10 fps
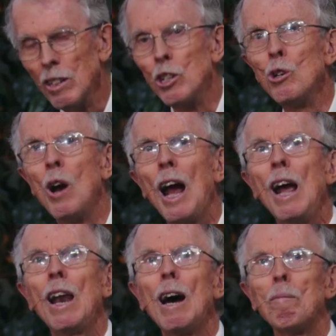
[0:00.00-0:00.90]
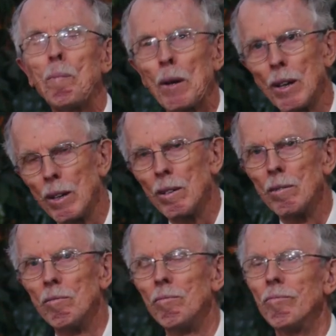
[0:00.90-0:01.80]
do add up,
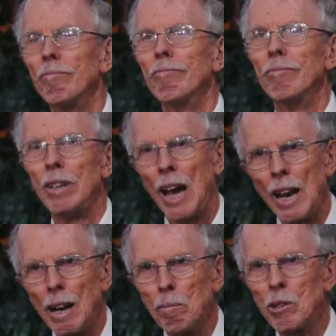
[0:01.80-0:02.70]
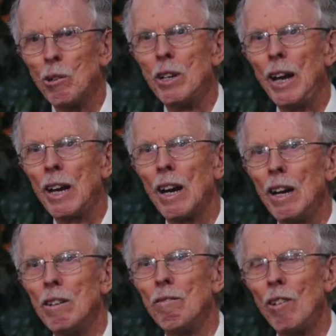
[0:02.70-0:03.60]
add up to a
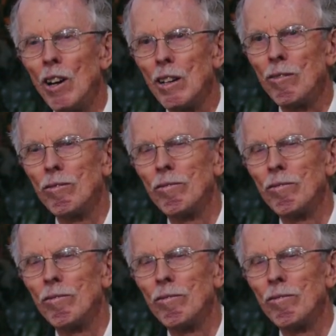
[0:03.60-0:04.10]
decade of life.